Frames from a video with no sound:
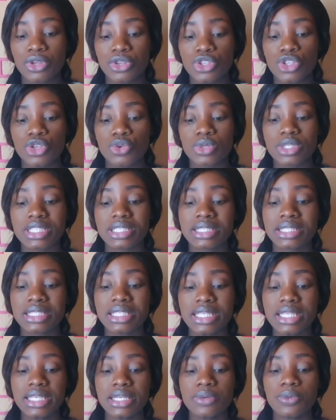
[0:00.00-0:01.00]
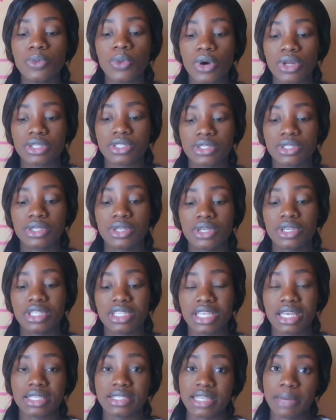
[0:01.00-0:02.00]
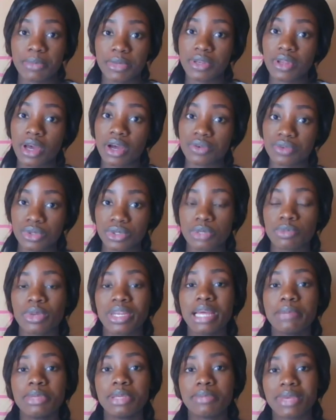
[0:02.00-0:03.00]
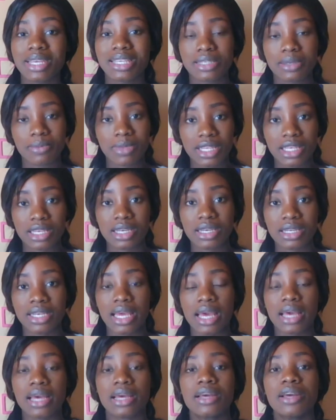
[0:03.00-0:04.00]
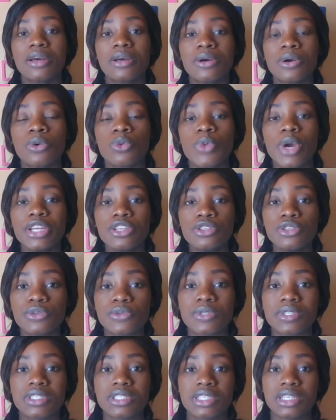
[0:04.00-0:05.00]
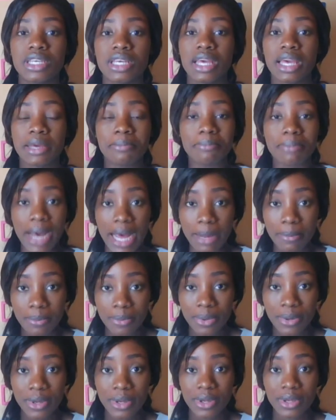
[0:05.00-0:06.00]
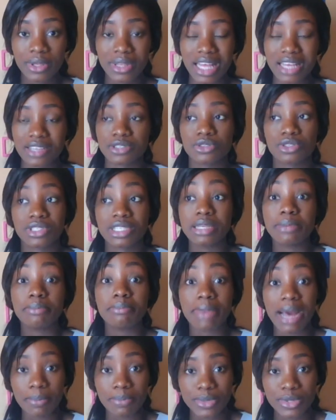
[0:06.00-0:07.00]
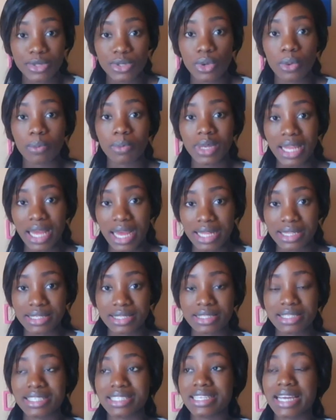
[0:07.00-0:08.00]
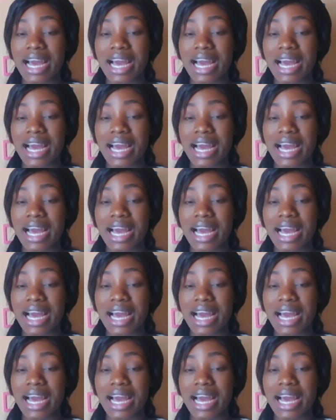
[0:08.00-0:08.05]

you would see what the examiner wrote. But let me make something clear. When you see a map that you see maps or plans in the